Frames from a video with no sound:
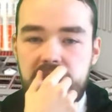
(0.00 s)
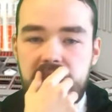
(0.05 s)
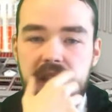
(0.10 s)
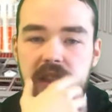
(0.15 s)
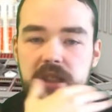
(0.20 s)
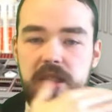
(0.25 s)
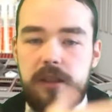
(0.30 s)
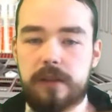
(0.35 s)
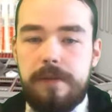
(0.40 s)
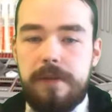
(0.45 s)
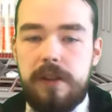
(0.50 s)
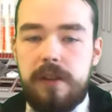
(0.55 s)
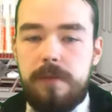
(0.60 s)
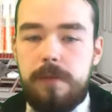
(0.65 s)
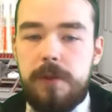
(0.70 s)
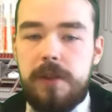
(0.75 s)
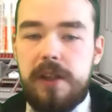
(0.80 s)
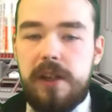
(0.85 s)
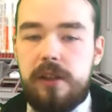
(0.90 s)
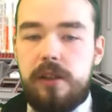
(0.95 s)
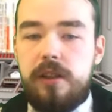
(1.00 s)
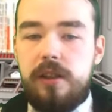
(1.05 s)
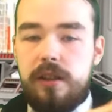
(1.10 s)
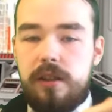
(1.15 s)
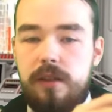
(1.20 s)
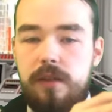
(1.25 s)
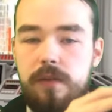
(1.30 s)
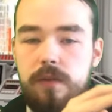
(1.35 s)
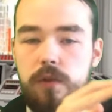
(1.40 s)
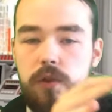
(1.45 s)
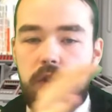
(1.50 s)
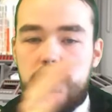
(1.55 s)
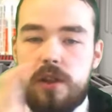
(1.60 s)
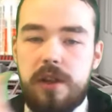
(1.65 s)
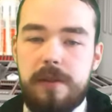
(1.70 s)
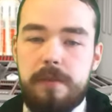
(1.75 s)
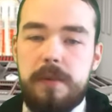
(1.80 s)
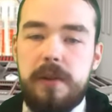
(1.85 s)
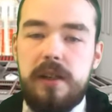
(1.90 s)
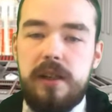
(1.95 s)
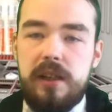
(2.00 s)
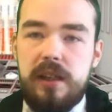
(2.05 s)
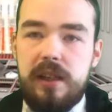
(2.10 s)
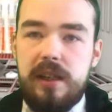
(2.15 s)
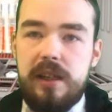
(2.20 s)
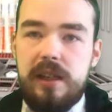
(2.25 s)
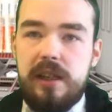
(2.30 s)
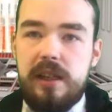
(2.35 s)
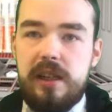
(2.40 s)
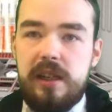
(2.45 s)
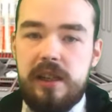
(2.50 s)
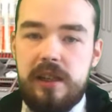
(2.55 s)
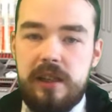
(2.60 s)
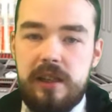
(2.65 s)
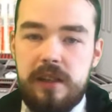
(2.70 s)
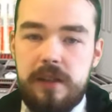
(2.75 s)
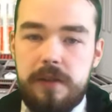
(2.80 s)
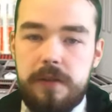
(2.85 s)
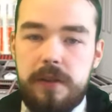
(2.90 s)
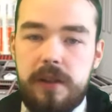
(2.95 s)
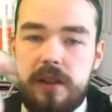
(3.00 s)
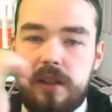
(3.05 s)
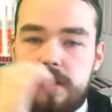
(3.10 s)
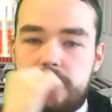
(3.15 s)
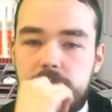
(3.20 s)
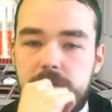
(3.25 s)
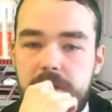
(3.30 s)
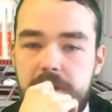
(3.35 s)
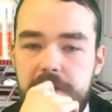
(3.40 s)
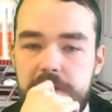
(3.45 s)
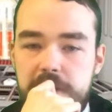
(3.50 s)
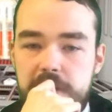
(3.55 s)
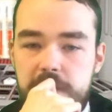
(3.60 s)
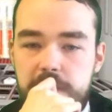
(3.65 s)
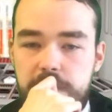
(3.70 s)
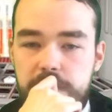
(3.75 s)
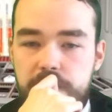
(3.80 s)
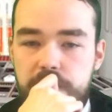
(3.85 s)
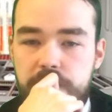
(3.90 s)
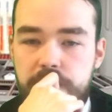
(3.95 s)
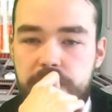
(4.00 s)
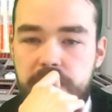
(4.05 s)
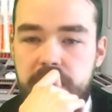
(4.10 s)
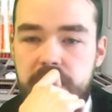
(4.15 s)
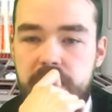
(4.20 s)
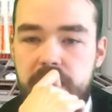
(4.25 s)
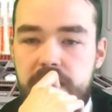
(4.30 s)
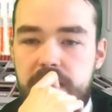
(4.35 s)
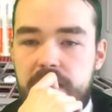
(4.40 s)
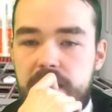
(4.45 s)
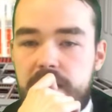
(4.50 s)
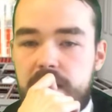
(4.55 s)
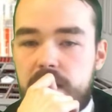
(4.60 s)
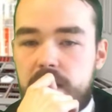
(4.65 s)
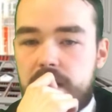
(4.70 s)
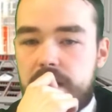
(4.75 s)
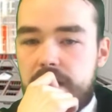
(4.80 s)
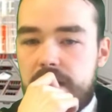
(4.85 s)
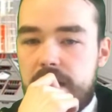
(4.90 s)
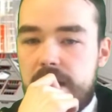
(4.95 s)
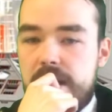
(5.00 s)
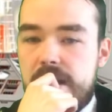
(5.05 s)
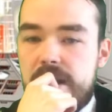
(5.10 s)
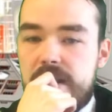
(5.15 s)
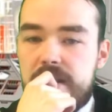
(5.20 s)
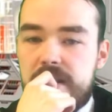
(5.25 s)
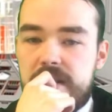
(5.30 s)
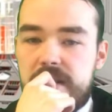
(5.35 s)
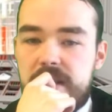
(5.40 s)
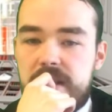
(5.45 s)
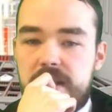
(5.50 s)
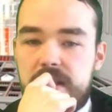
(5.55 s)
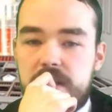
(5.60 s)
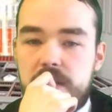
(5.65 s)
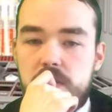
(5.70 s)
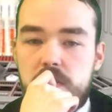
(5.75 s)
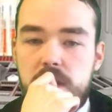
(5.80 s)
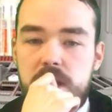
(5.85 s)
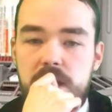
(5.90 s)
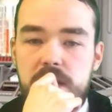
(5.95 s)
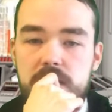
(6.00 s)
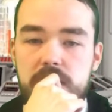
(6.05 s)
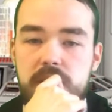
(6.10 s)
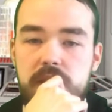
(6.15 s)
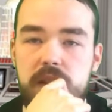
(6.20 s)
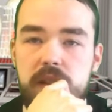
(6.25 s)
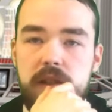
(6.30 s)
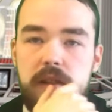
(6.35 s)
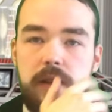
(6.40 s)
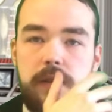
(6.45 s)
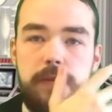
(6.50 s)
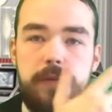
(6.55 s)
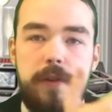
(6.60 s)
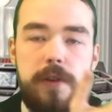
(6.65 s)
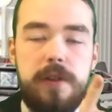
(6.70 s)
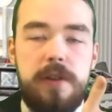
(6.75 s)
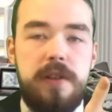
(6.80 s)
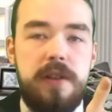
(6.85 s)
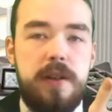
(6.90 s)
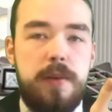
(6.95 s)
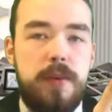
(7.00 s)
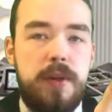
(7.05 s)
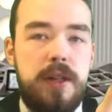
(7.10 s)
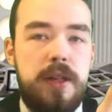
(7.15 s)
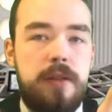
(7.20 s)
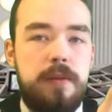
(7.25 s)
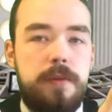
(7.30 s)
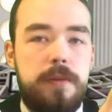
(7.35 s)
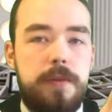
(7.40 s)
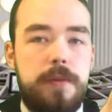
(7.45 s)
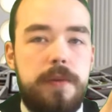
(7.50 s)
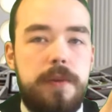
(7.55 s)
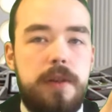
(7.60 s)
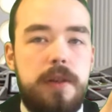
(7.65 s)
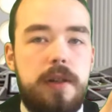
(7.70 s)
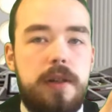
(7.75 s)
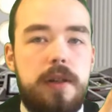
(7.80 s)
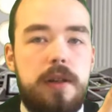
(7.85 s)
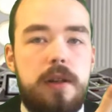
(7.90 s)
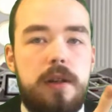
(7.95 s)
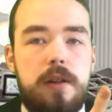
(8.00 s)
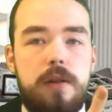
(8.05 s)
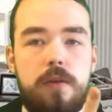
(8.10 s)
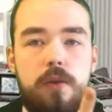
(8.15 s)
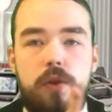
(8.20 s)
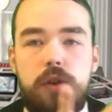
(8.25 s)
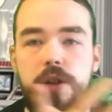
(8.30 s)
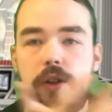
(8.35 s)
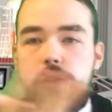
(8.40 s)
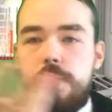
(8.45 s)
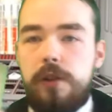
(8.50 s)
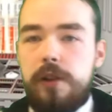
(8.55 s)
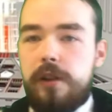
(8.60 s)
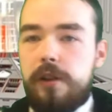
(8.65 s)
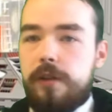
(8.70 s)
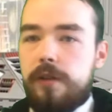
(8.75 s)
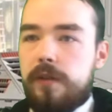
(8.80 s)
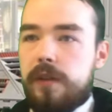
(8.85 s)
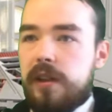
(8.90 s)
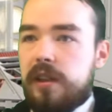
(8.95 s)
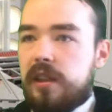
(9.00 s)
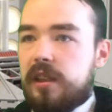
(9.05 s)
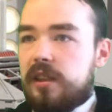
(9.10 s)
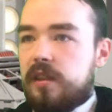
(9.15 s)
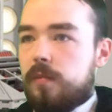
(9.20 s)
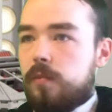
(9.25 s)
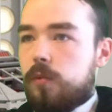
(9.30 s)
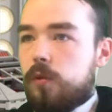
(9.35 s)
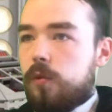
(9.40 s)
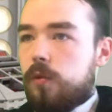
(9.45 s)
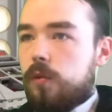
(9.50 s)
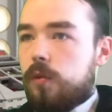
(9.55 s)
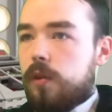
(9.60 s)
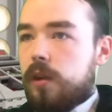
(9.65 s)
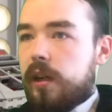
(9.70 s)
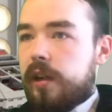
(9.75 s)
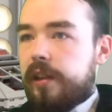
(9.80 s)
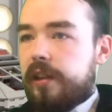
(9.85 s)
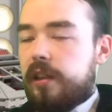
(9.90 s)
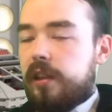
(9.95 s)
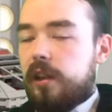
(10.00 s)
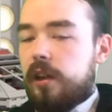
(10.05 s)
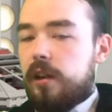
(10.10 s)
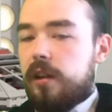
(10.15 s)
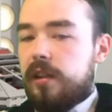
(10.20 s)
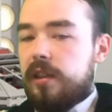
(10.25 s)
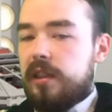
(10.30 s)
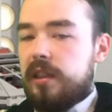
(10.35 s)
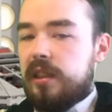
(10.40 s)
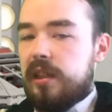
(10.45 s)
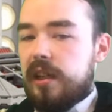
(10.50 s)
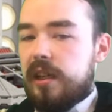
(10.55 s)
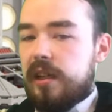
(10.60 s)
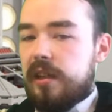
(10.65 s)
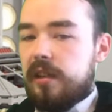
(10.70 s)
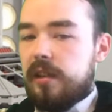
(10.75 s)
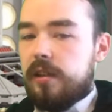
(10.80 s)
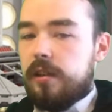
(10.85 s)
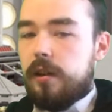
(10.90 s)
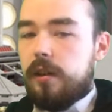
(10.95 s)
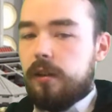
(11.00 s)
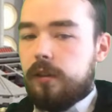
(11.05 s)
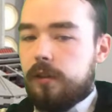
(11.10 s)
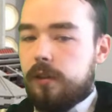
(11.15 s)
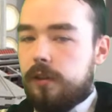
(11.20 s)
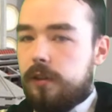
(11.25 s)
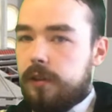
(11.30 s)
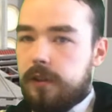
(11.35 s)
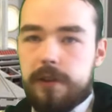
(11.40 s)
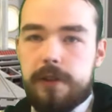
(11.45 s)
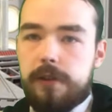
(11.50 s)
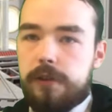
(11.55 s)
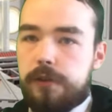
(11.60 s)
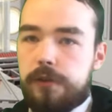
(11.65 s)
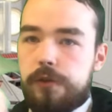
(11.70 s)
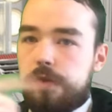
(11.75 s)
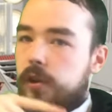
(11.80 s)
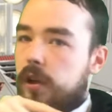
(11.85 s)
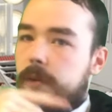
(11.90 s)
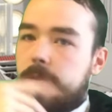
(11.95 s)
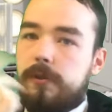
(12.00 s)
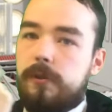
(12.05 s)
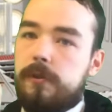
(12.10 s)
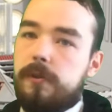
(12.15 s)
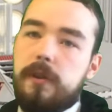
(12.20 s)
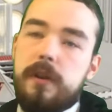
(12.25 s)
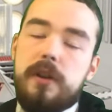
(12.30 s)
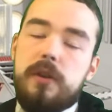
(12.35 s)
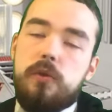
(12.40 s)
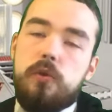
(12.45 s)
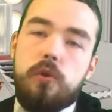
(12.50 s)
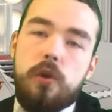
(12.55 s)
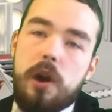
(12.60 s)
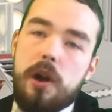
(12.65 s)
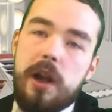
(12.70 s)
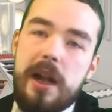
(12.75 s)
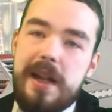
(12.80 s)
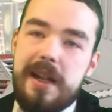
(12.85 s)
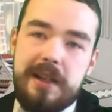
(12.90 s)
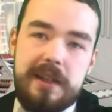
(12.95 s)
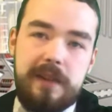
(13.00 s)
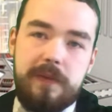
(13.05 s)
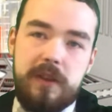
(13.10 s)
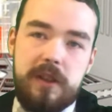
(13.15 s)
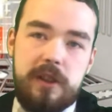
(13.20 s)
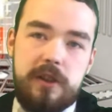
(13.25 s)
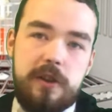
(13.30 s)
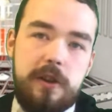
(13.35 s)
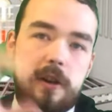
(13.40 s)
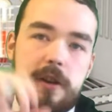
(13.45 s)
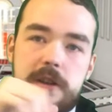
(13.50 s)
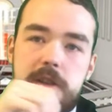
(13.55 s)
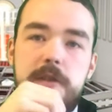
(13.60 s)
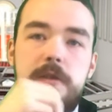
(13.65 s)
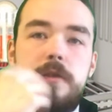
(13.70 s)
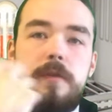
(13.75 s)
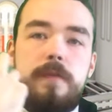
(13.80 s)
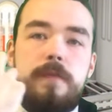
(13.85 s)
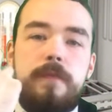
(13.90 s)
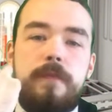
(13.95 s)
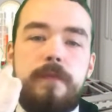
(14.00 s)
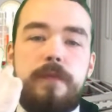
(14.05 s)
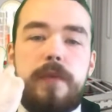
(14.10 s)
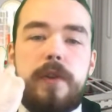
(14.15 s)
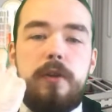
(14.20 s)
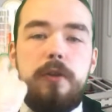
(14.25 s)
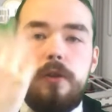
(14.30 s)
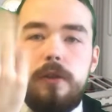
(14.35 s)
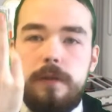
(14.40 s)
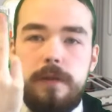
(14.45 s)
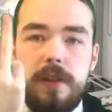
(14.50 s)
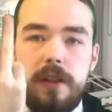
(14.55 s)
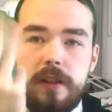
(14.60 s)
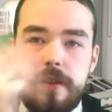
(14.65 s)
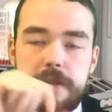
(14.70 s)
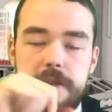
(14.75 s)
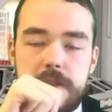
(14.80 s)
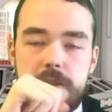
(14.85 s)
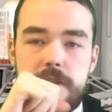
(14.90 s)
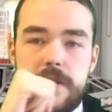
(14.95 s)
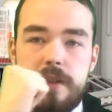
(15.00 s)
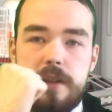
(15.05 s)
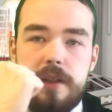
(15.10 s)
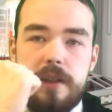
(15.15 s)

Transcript: this film was actually a step in the right direction. And as well as the villain, I mean, the only other thing that's more iconic than the Doctor, the Sonic Screwdriver, hell, even the TARDIS, or the villains,